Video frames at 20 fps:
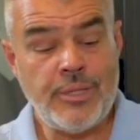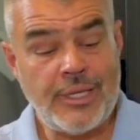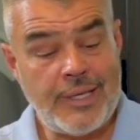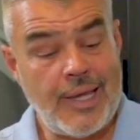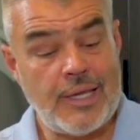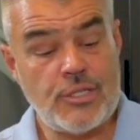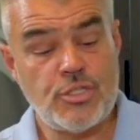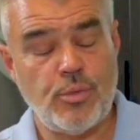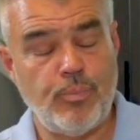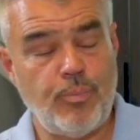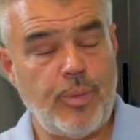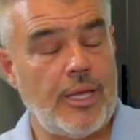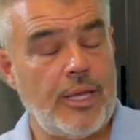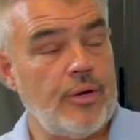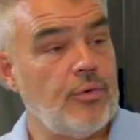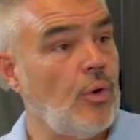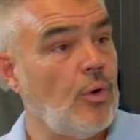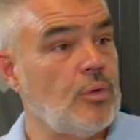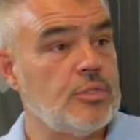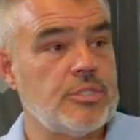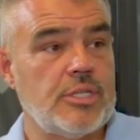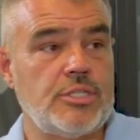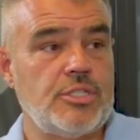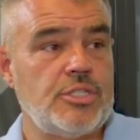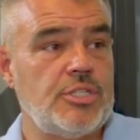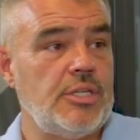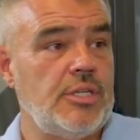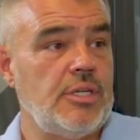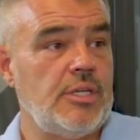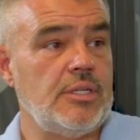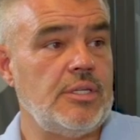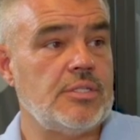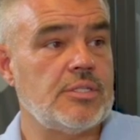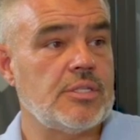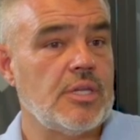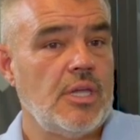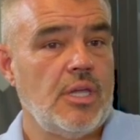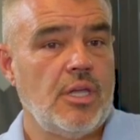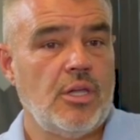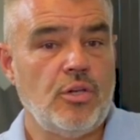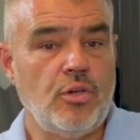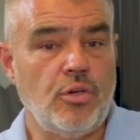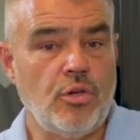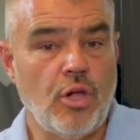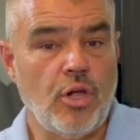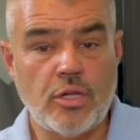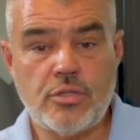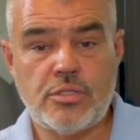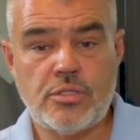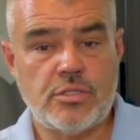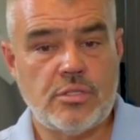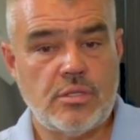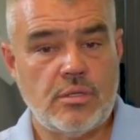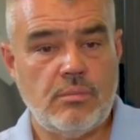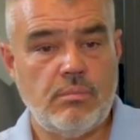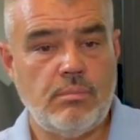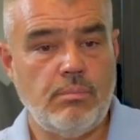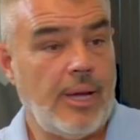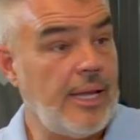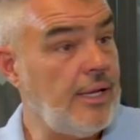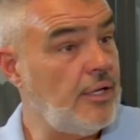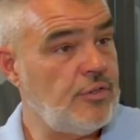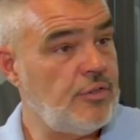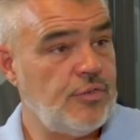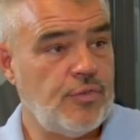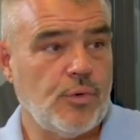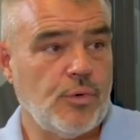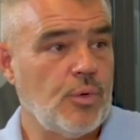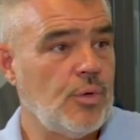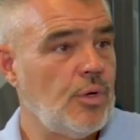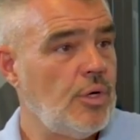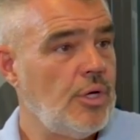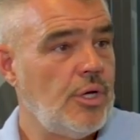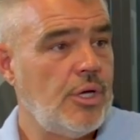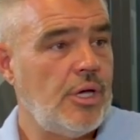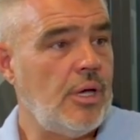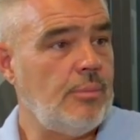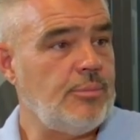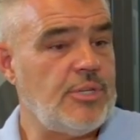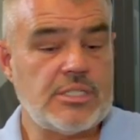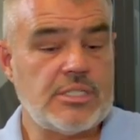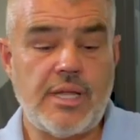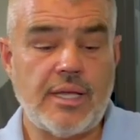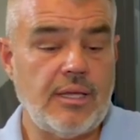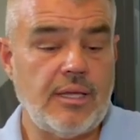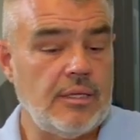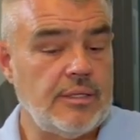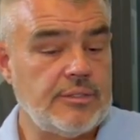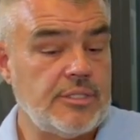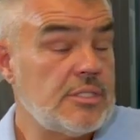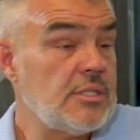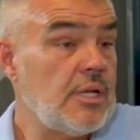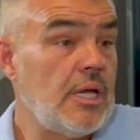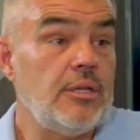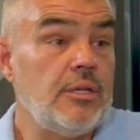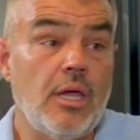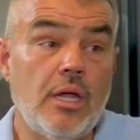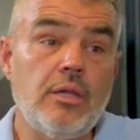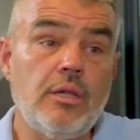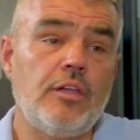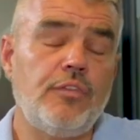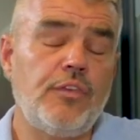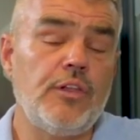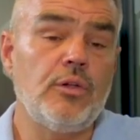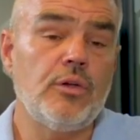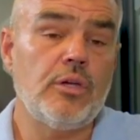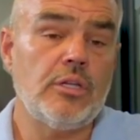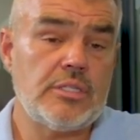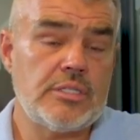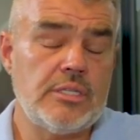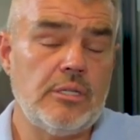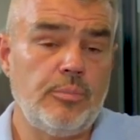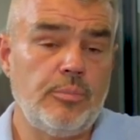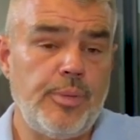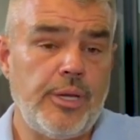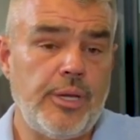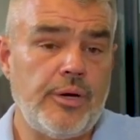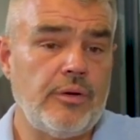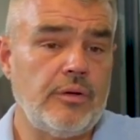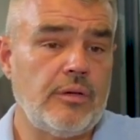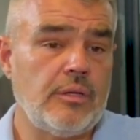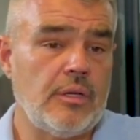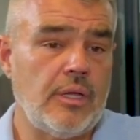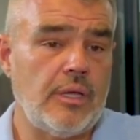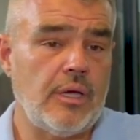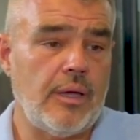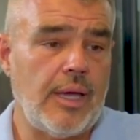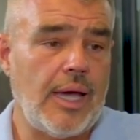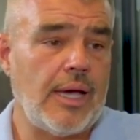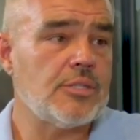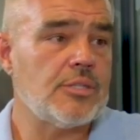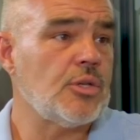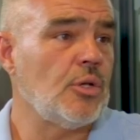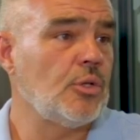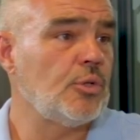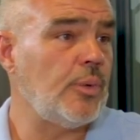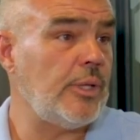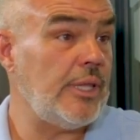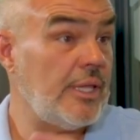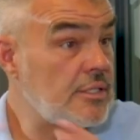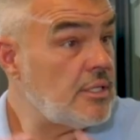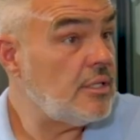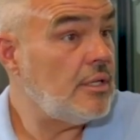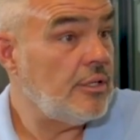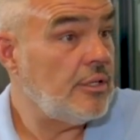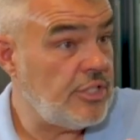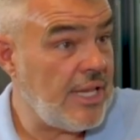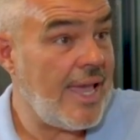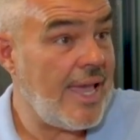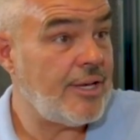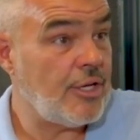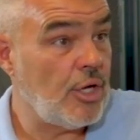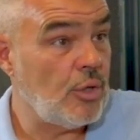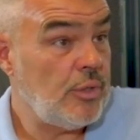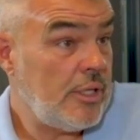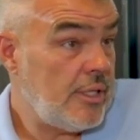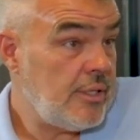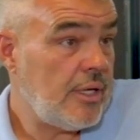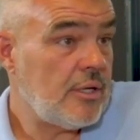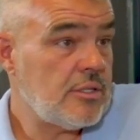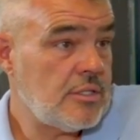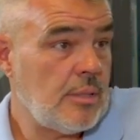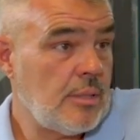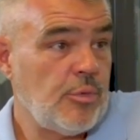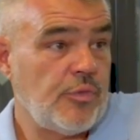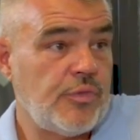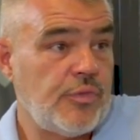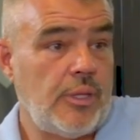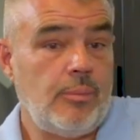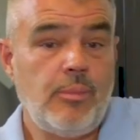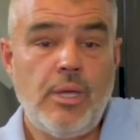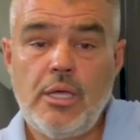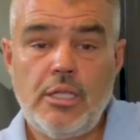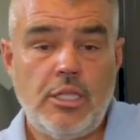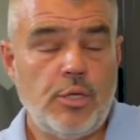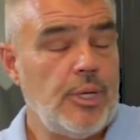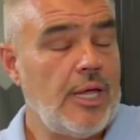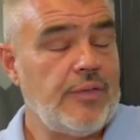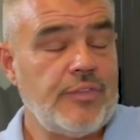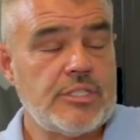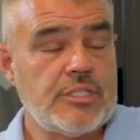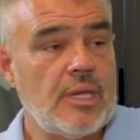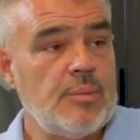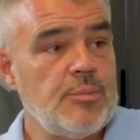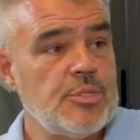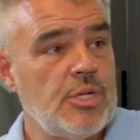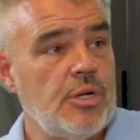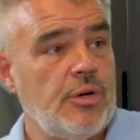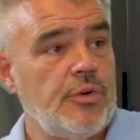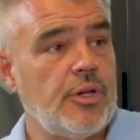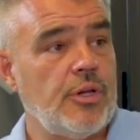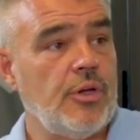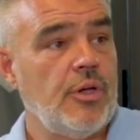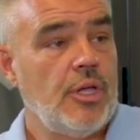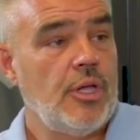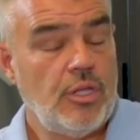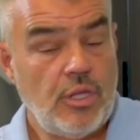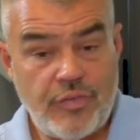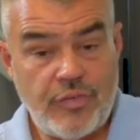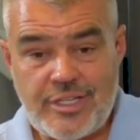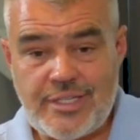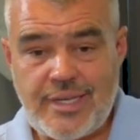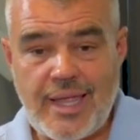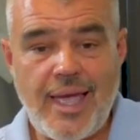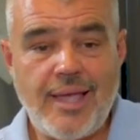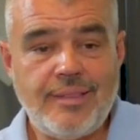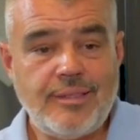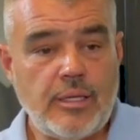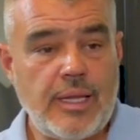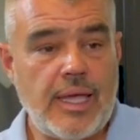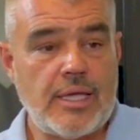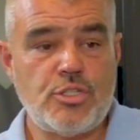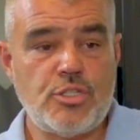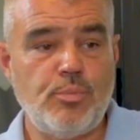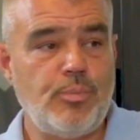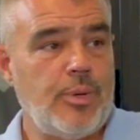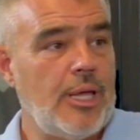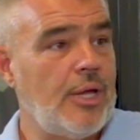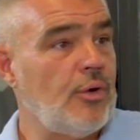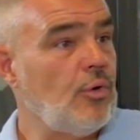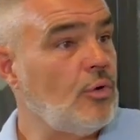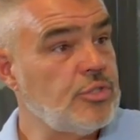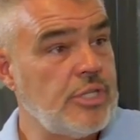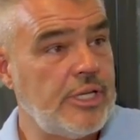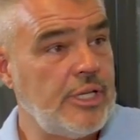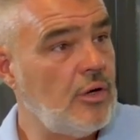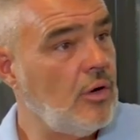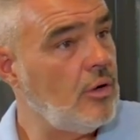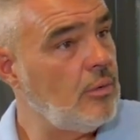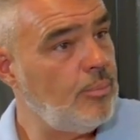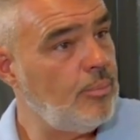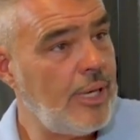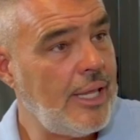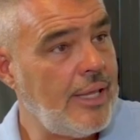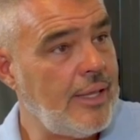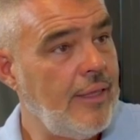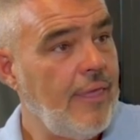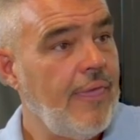that has to play roles that she is not made for. And if you look at a single parent household where there's a dad only, and there are some of them, you would have the same scenario. You have a dad that has to play roles that he can't play.